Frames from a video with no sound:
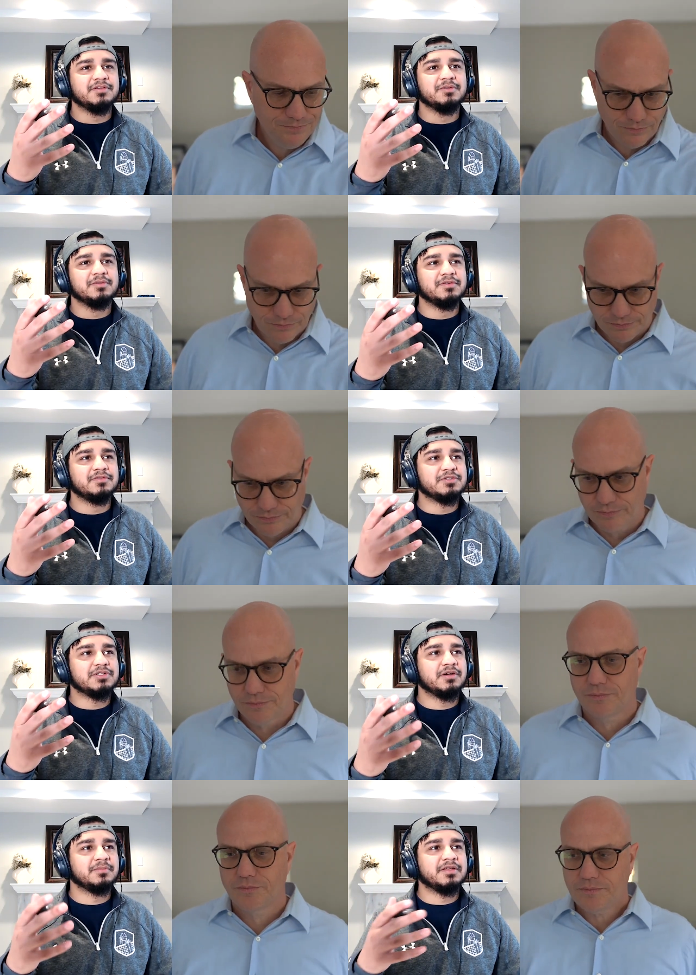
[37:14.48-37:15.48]
Speaker 1: you if you
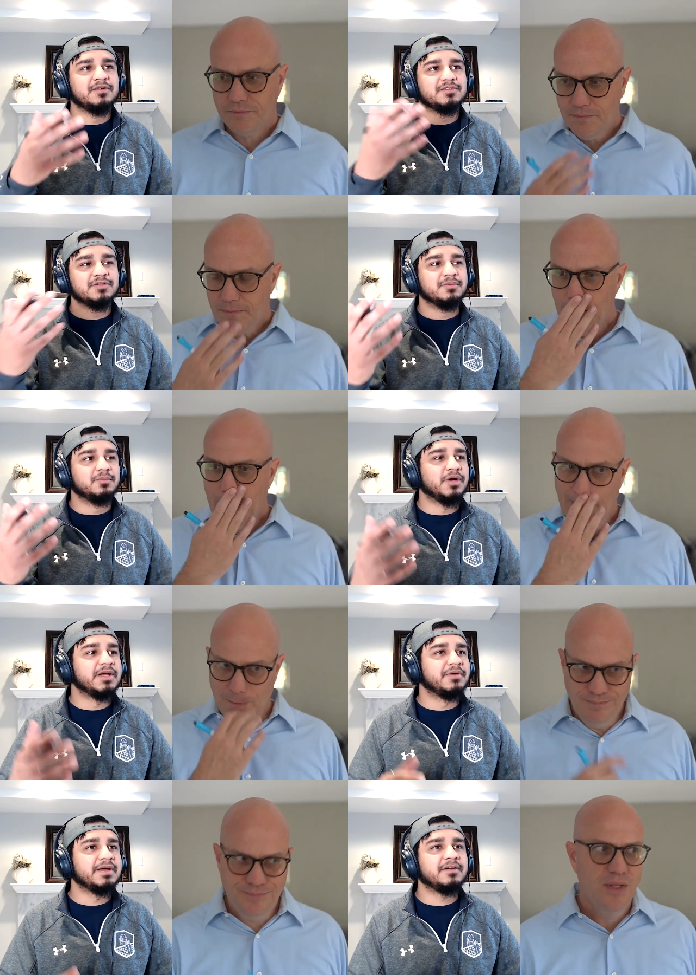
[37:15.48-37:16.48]
share them, and then also
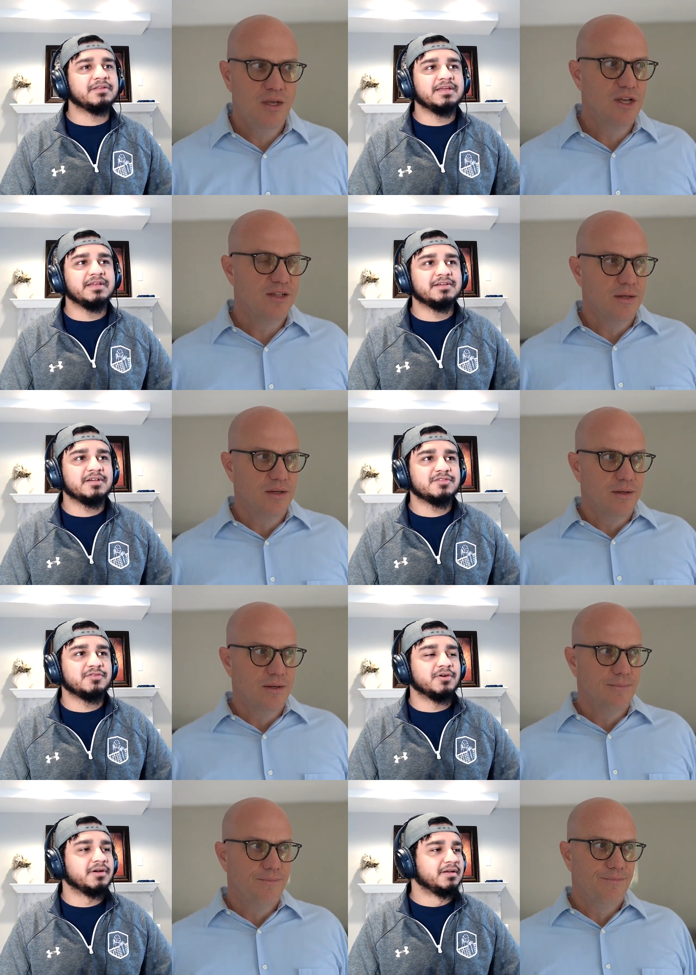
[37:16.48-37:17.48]
Bright Ray, how can they get in touch
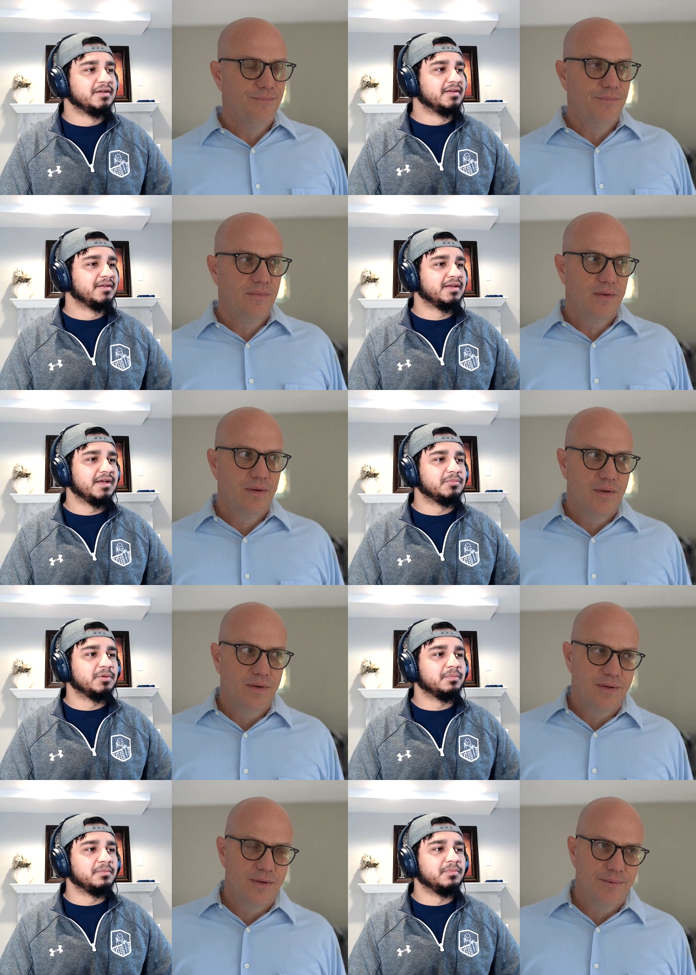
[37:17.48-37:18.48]
for uh,
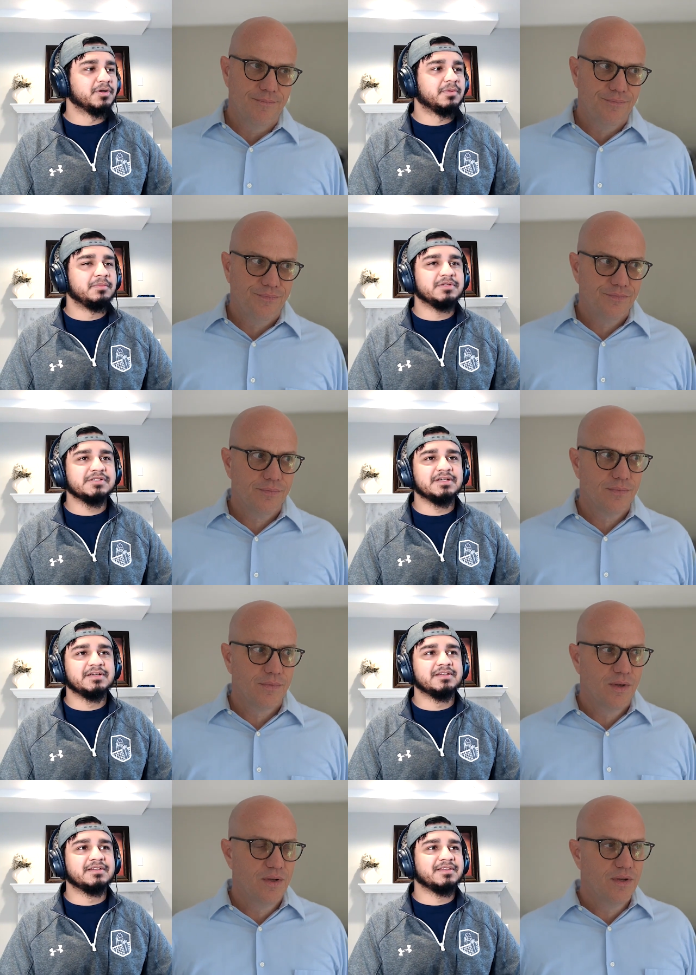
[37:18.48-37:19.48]
book, book
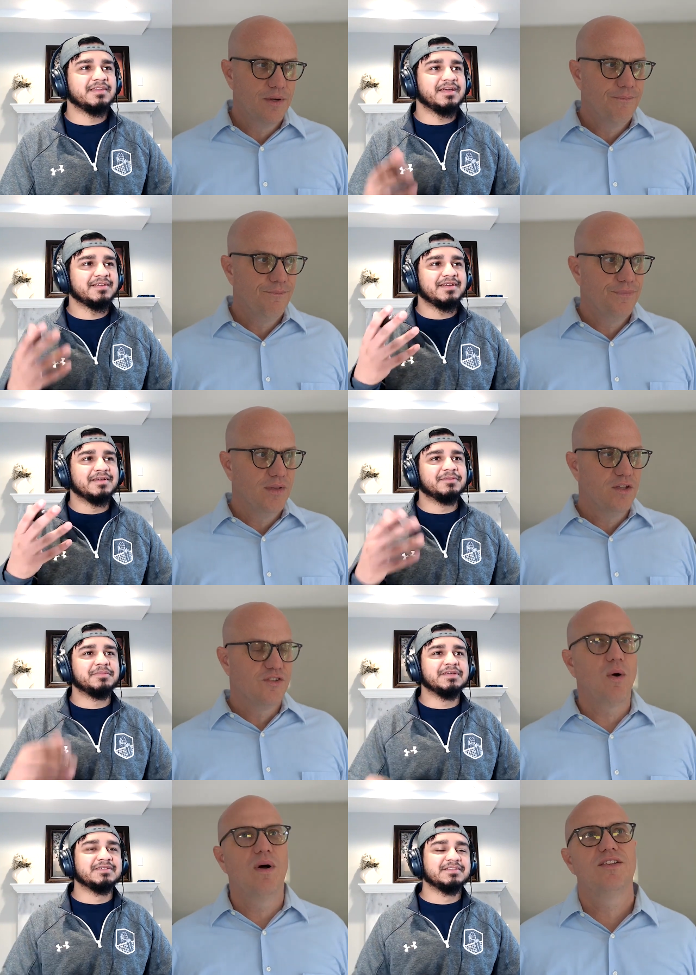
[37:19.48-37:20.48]
publishing and that kind of
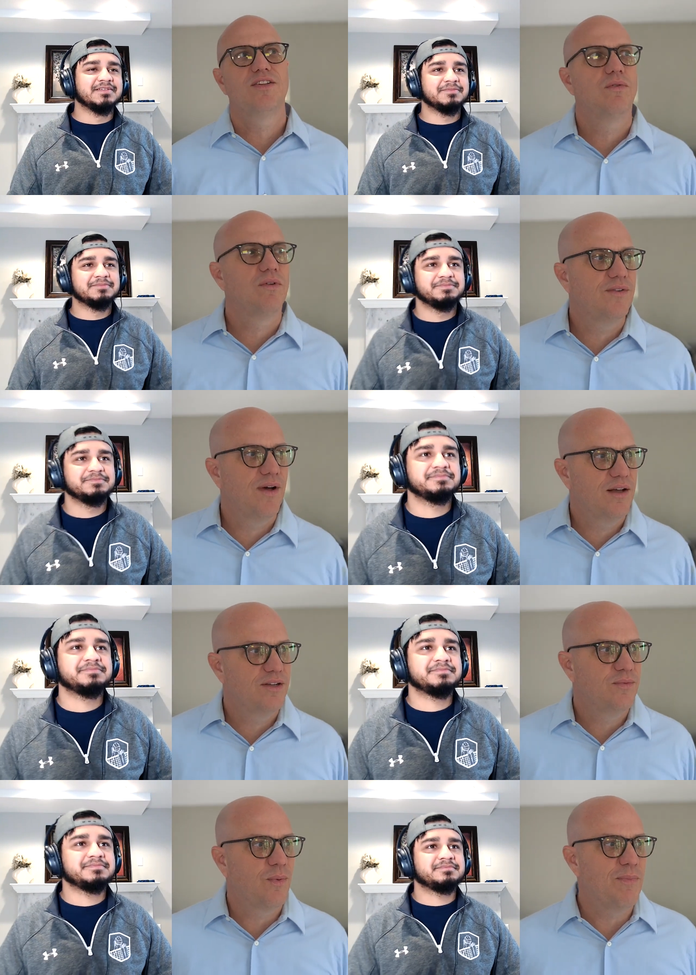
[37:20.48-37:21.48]
piece? So,
Speaker 2: uh, so
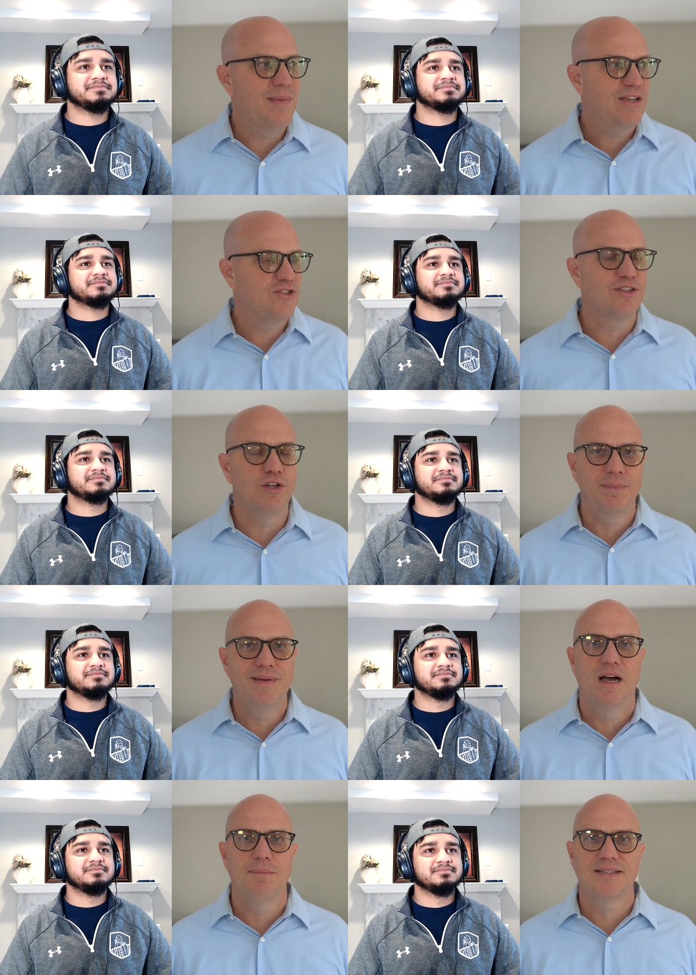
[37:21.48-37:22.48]
uh, with me, just
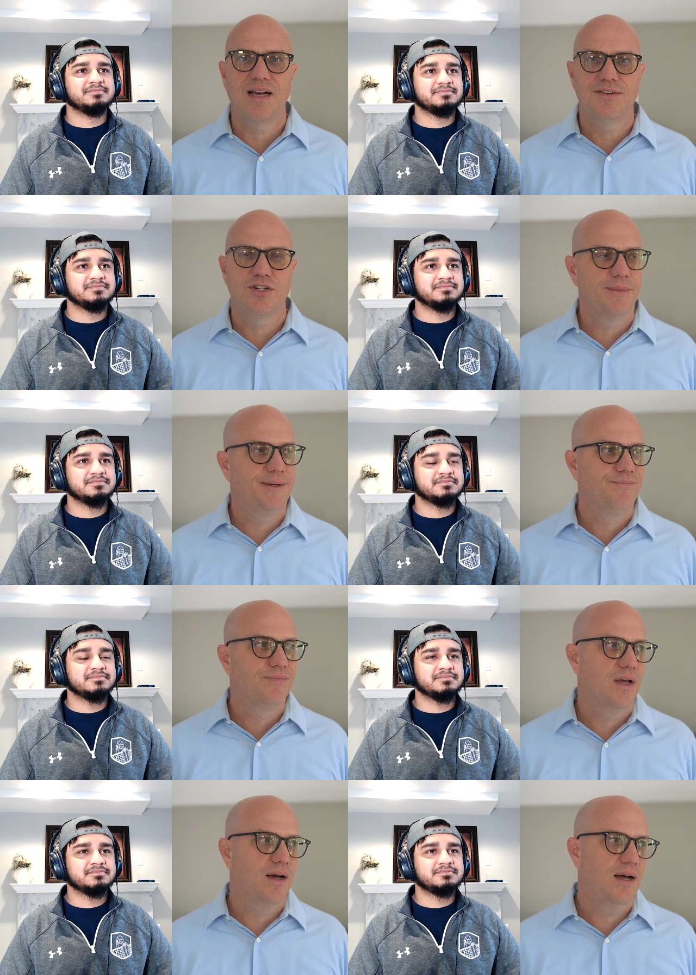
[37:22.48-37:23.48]
look me up, Scott
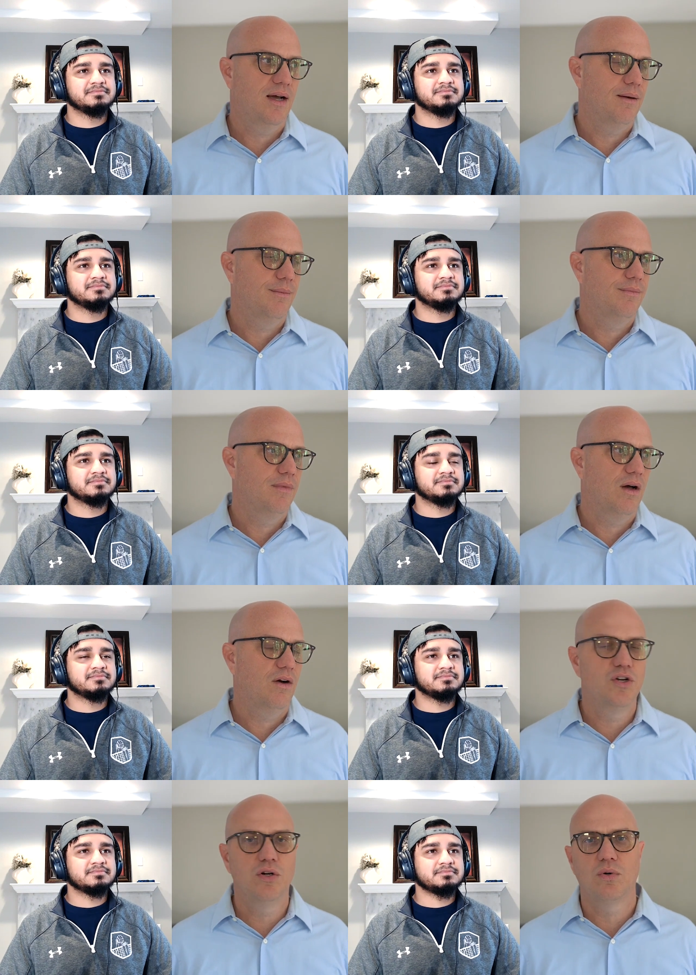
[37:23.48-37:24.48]
Turman um,
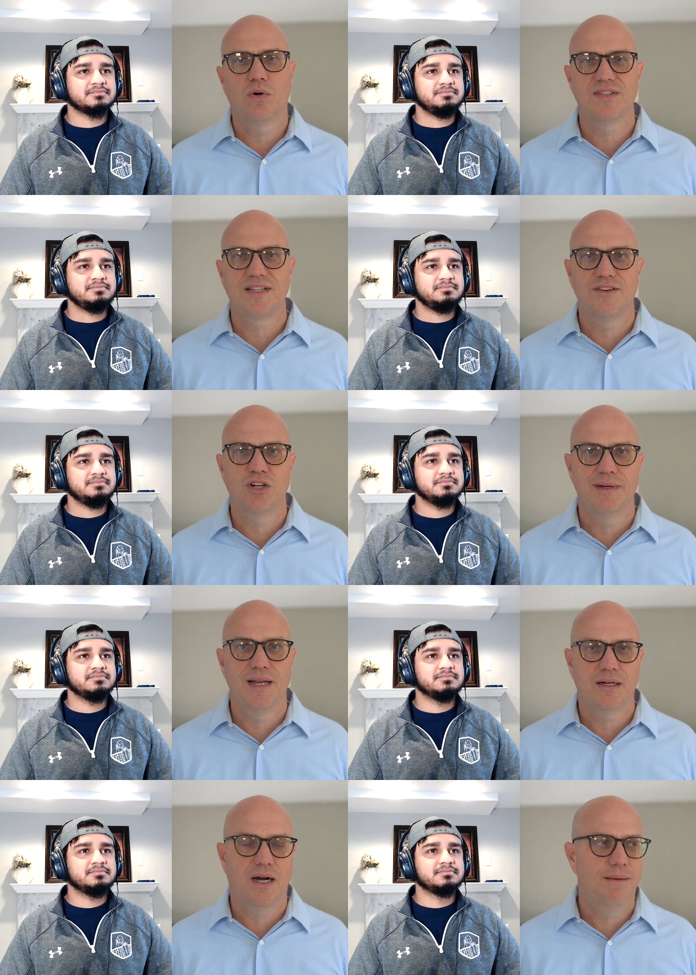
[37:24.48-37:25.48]
on Google or
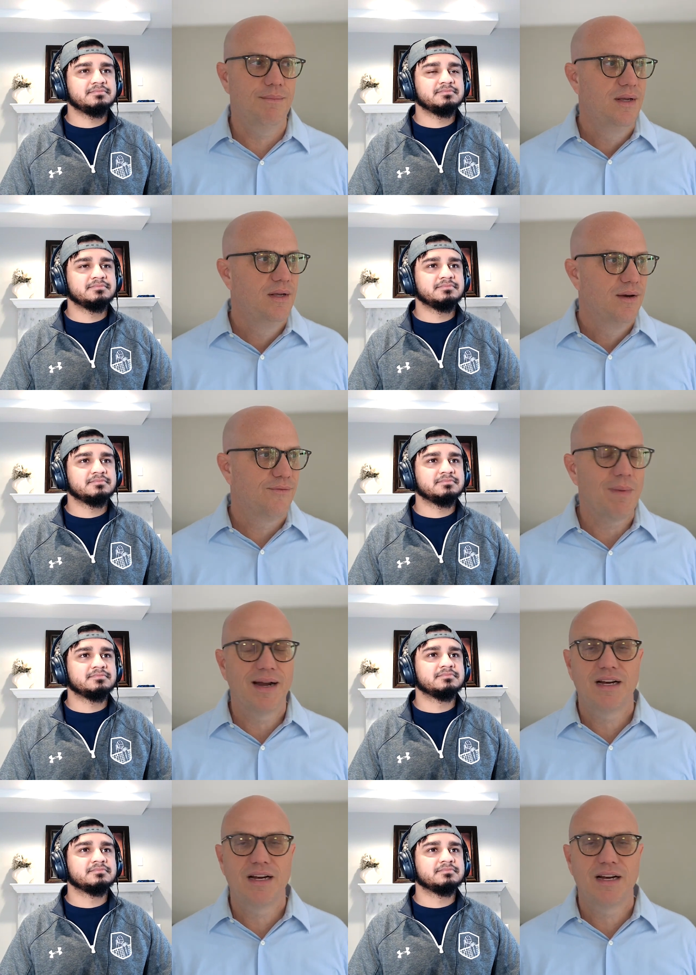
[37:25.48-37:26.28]
scottturman.com. For my